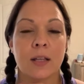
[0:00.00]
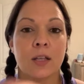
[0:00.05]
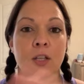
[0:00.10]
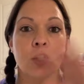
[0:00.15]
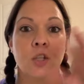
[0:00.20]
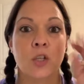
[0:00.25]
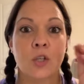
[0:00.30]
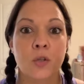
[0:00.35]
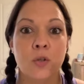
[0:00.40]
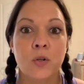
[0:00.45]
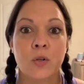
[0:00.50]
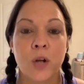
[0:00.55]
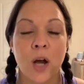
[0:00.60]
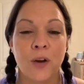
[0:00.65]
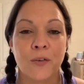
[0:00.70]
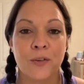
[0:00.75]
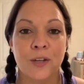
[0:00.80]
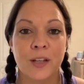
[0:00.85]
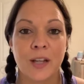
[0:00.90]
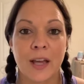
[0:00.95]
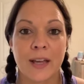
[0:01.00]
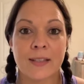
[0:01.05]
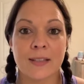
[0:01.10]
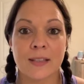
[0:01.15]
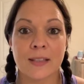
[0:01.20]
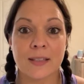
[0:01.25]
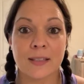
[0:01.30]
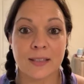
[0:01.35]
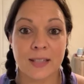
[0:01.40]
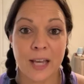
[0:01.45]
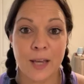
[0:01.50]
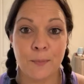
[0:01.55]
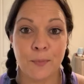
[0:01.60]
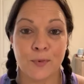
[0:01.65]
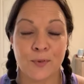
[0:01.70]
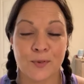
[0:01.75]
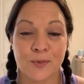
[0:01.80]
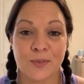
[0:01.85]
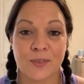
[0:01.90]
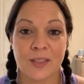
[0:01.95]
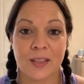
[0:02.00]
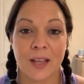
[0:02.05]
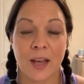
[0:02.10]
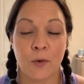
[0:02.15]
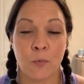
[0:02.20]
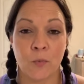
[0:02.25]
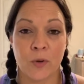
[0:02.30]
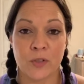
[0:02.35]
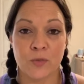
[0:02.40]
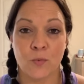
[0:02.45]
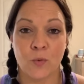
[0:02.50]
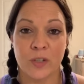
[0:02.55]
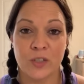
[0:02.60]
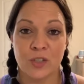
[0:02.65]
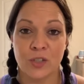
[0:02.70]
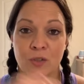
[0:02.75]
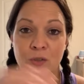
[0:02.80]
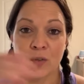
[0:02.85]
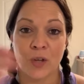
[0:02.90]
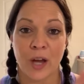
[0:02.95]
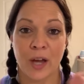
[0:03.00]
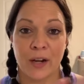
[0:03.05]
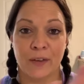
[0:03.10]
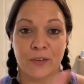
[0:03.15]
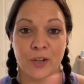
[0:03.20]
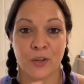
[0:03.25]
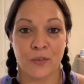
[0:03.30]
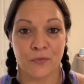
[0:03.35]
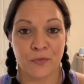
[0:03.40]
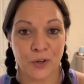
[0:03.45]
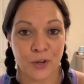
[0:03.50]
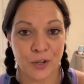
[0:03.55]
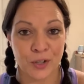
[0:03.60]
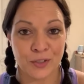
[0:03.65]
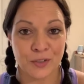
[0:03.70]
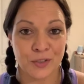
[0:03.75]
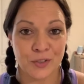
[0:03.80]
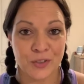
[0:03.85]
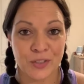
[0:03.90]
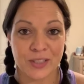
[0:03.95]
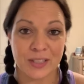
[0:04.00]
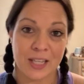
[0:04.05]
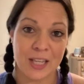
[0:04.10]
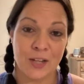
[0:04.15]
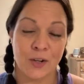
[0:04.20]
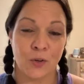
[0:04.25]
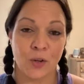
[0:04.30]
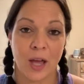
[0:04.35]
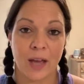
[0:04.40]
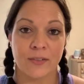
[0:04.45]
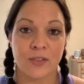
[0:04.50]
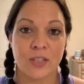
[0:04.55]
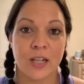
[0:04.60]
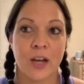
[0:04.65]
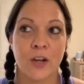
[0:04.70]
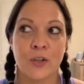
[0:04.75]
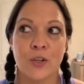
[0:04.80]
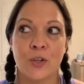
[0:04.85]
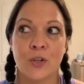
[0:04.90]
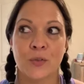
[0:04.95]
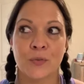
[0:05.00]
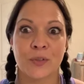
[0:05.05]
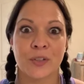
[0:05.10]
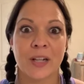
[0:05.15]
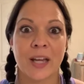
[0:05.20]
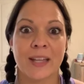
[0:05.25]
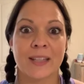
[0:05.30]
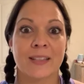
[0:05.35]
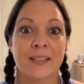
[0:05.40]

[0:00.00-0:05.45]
do not realize the staples. Once you kind of convert into this keto lifestyle, you don't realize